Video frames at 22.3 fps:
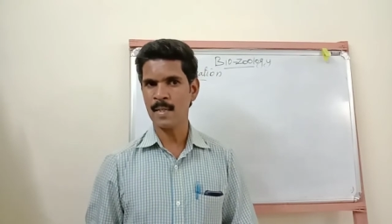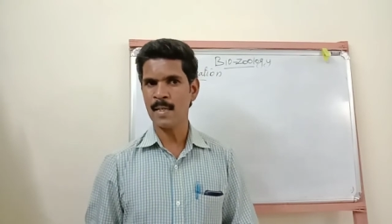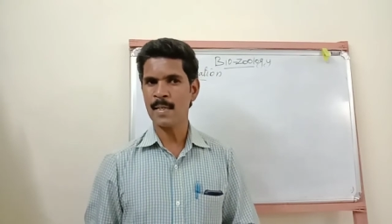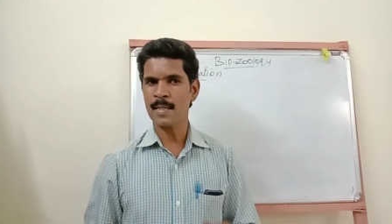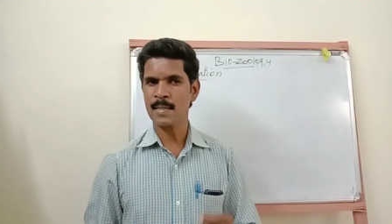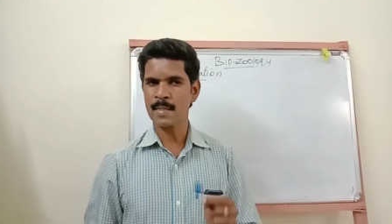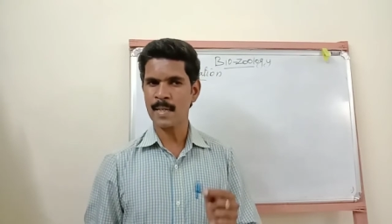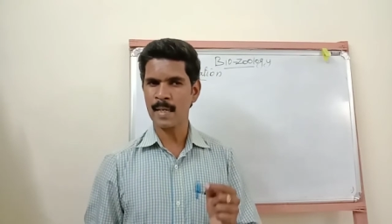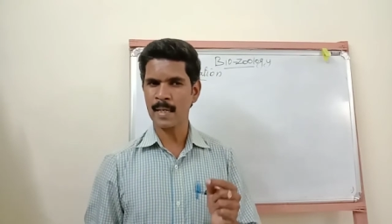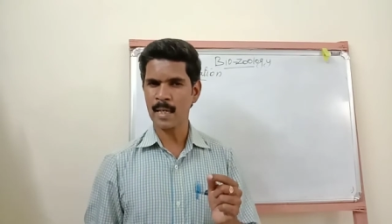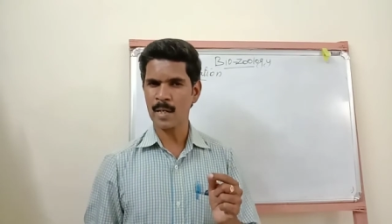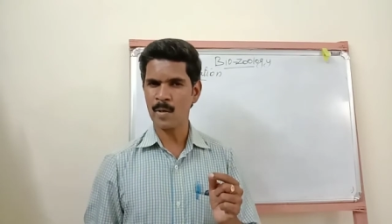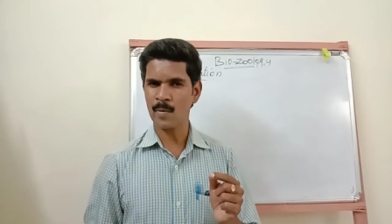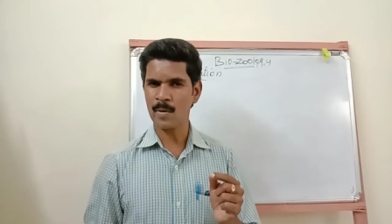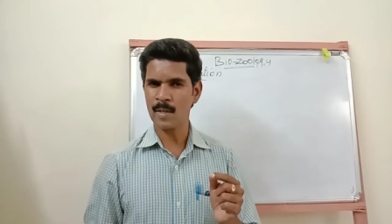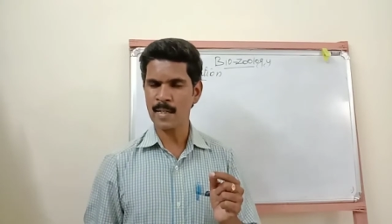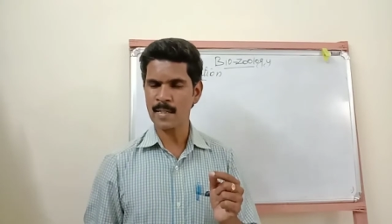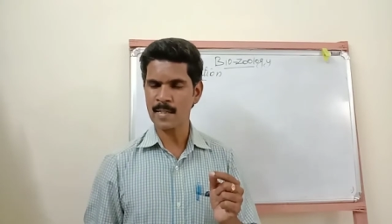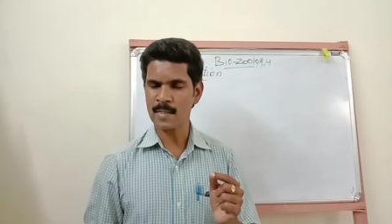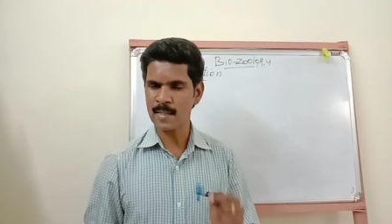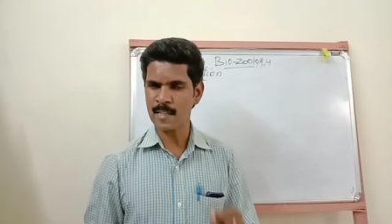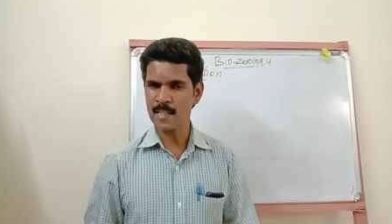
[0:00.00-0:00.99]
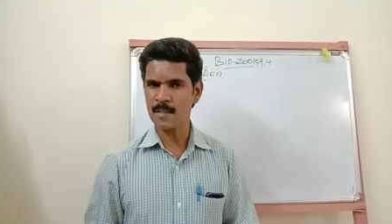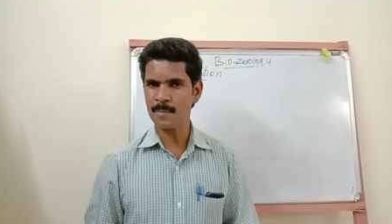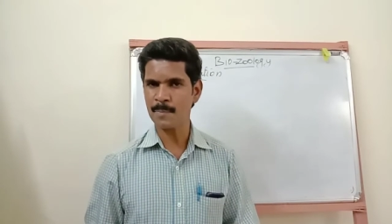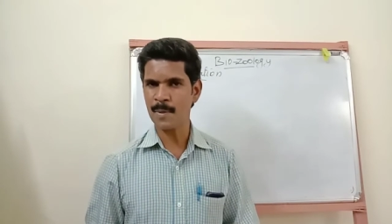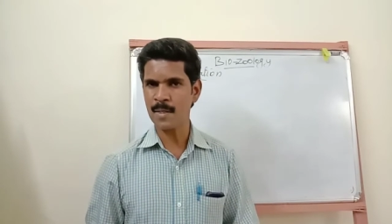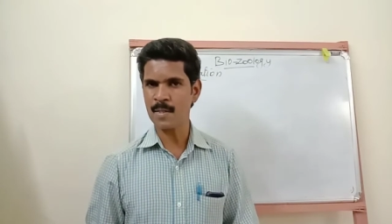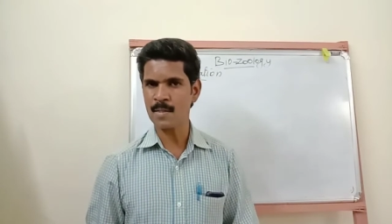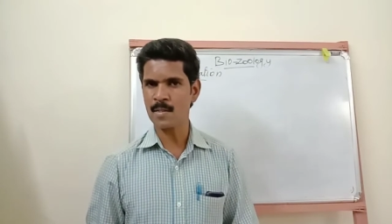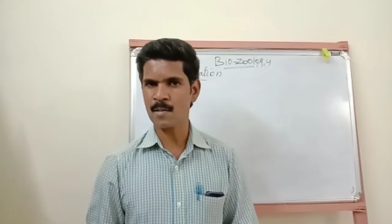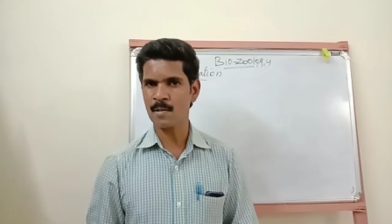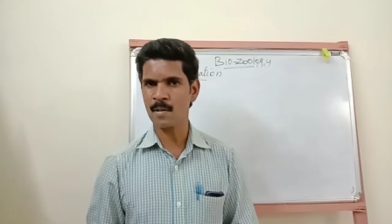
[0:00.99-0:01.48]
second one is
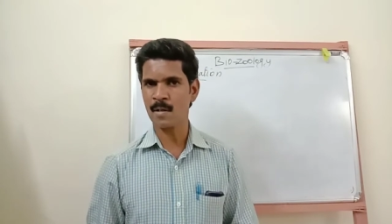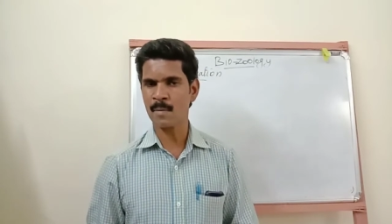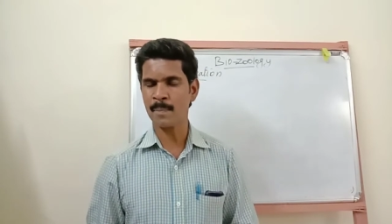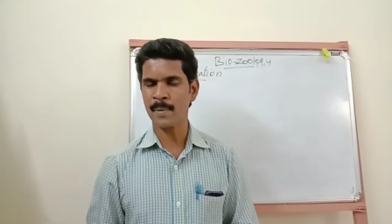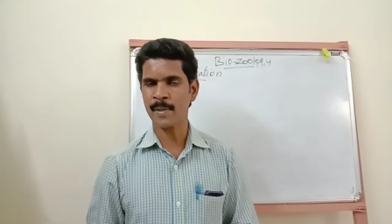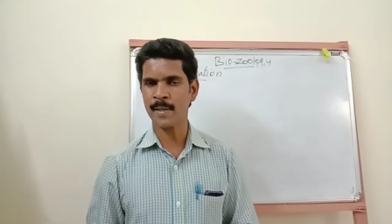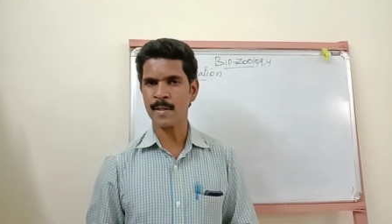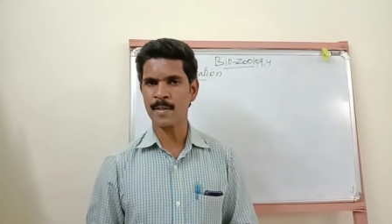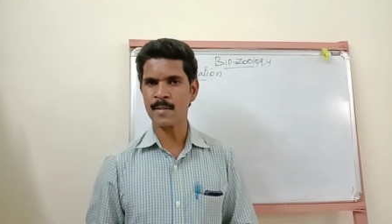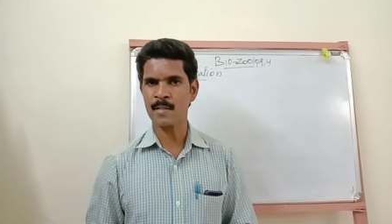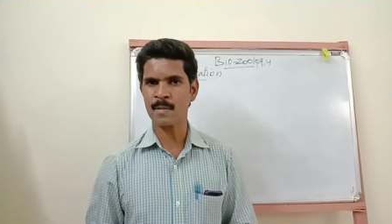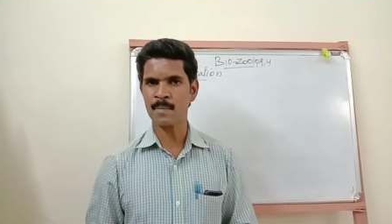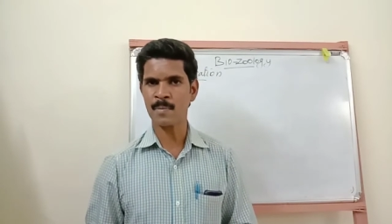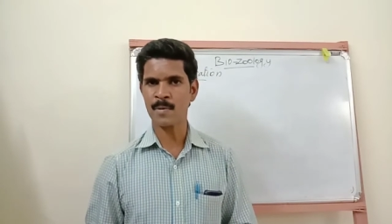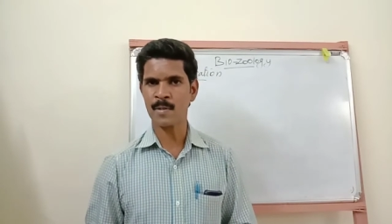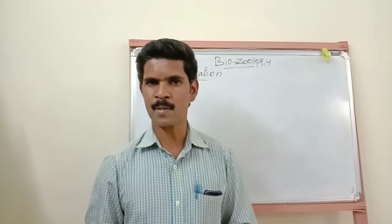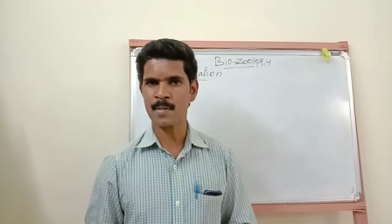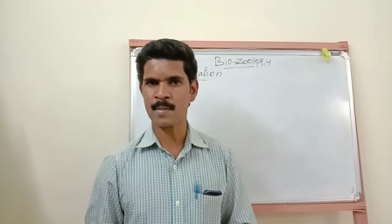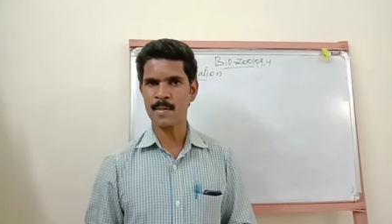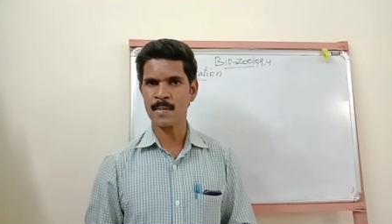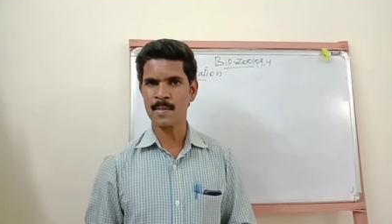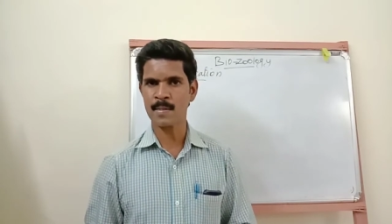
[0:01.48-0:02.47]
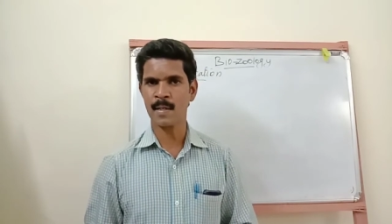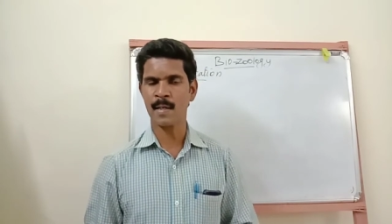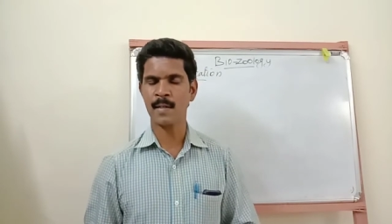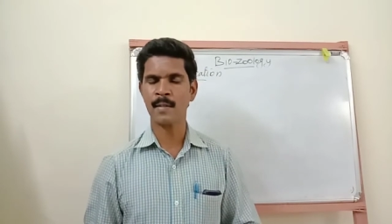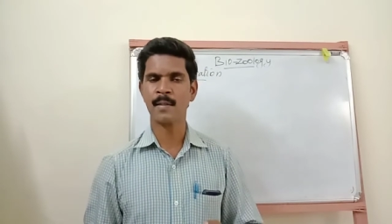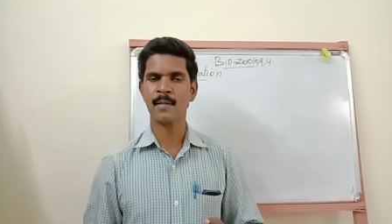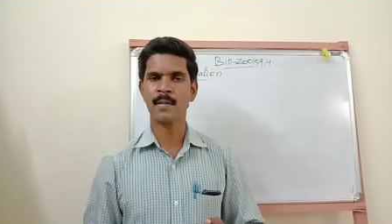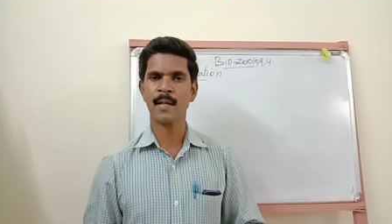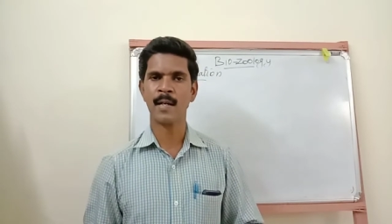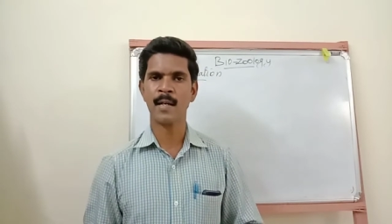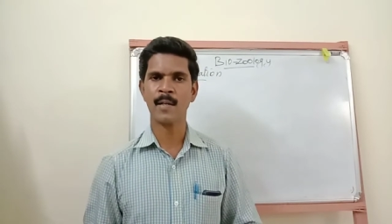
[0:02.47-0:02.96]
dispersive replication process, and
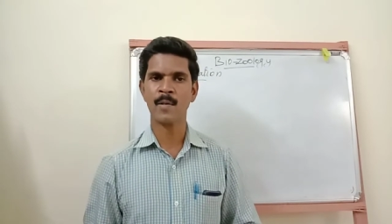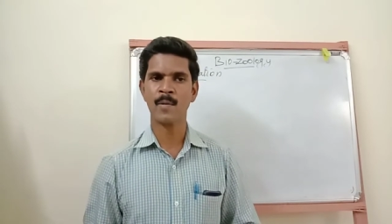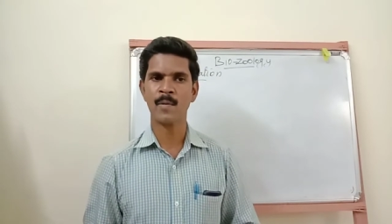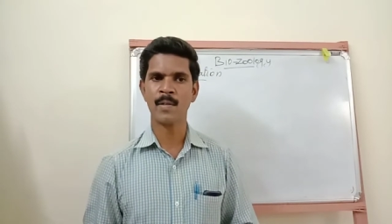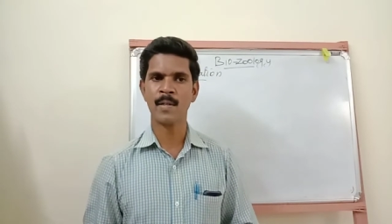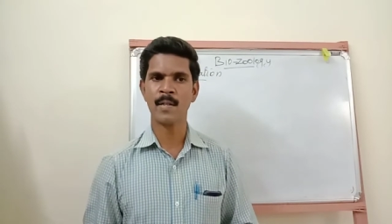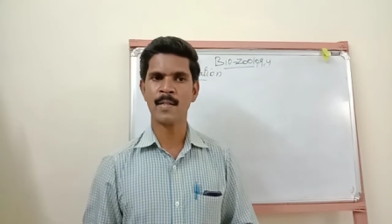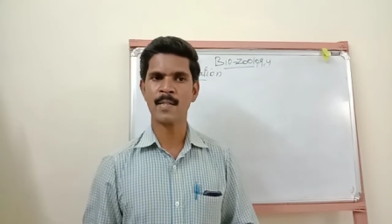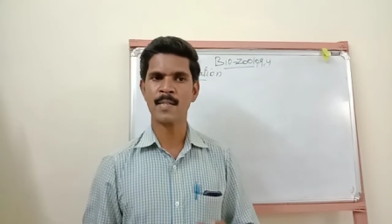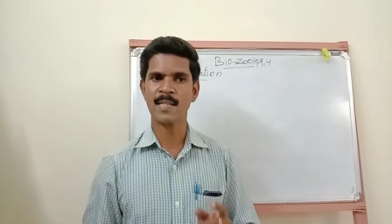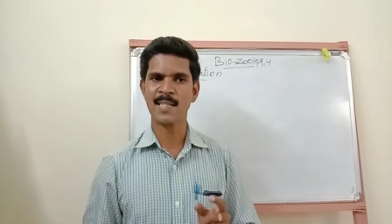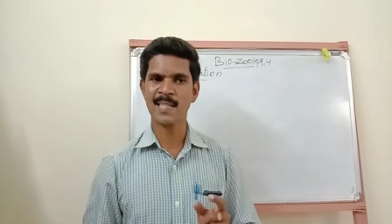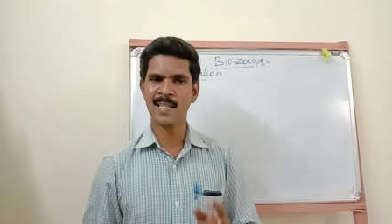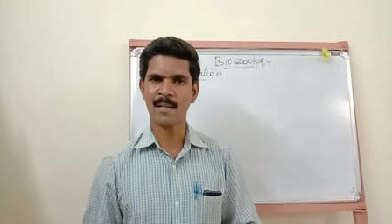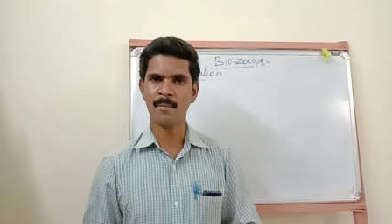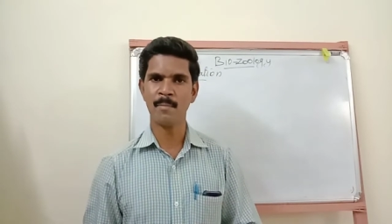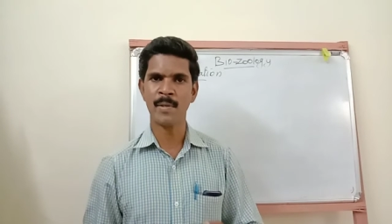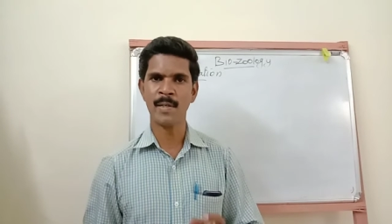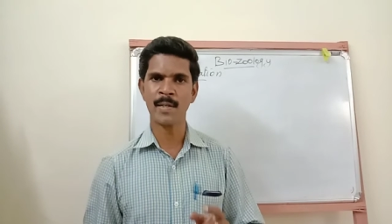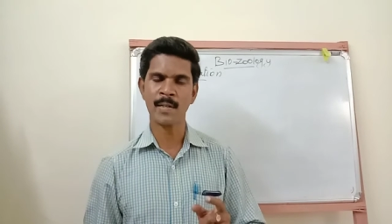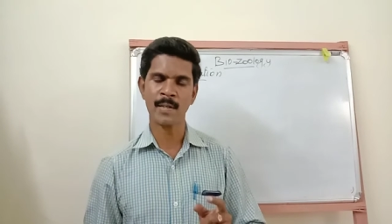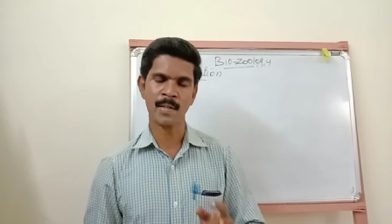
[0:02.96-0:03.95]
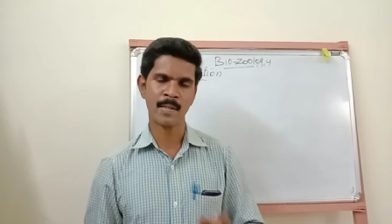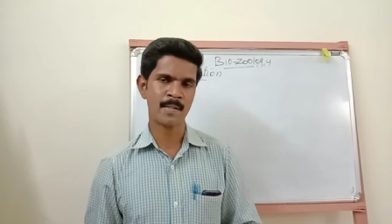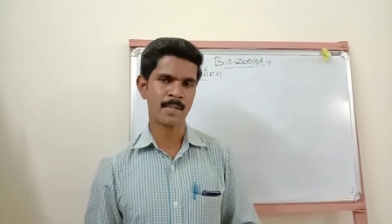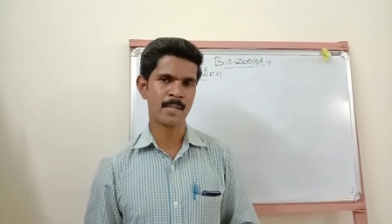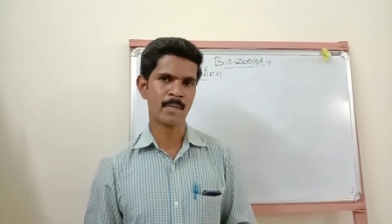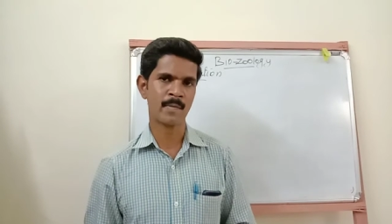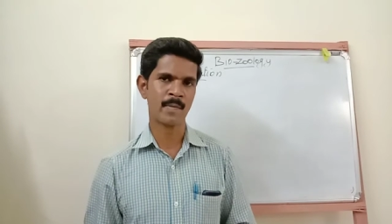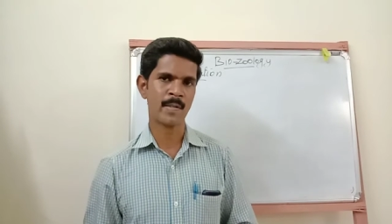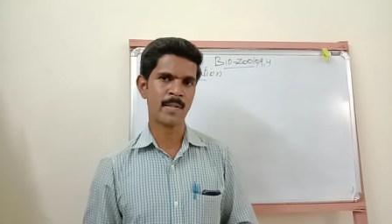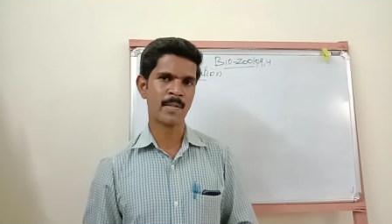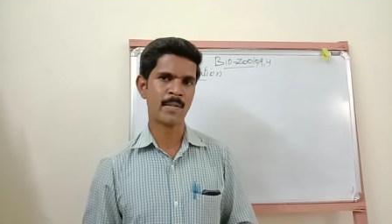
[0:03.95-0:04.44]
the third one is
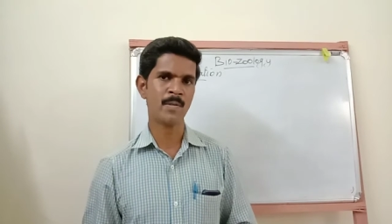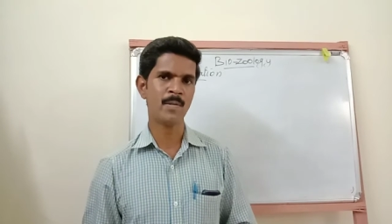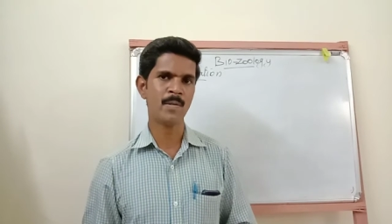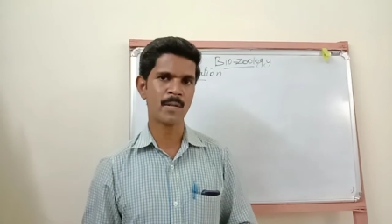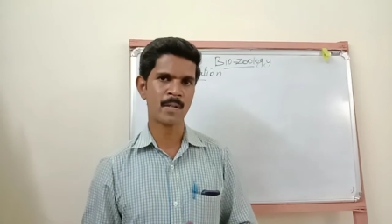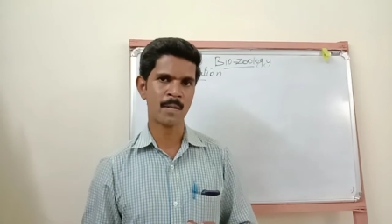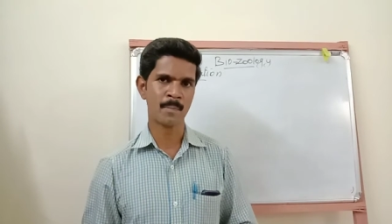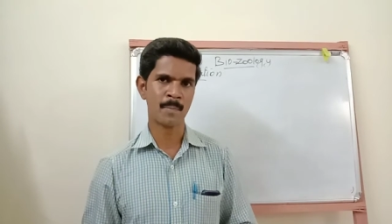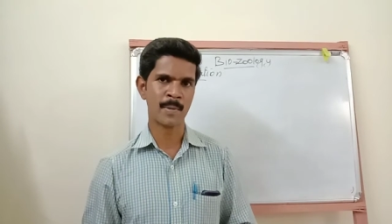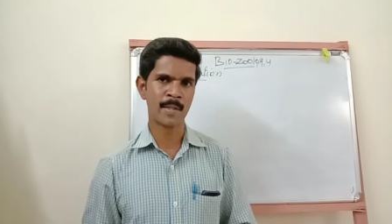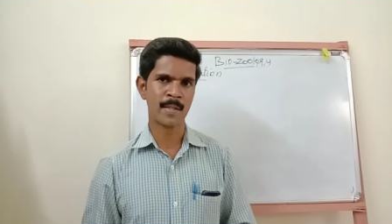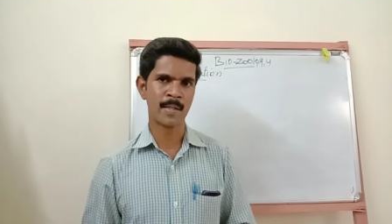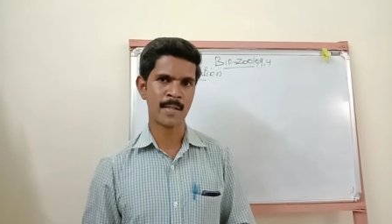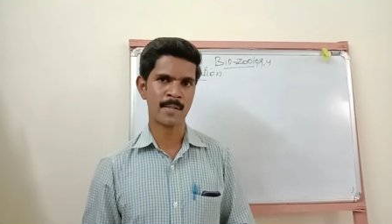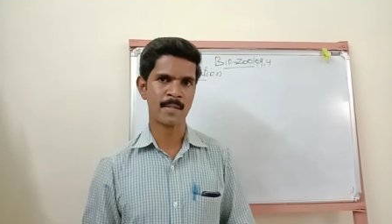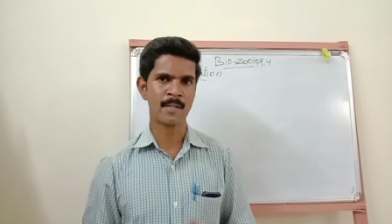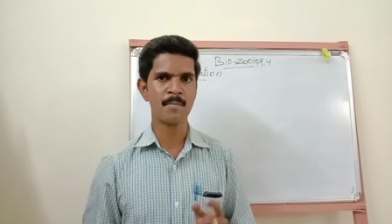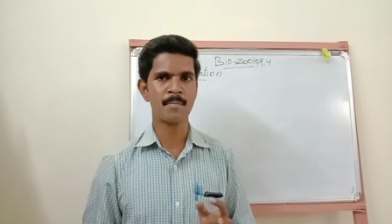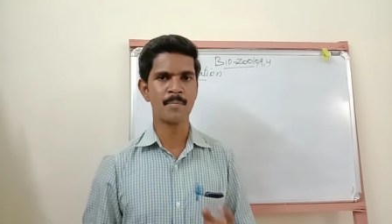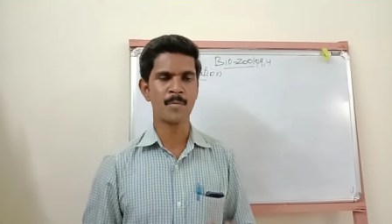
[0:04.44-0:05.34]
semi-conservative replication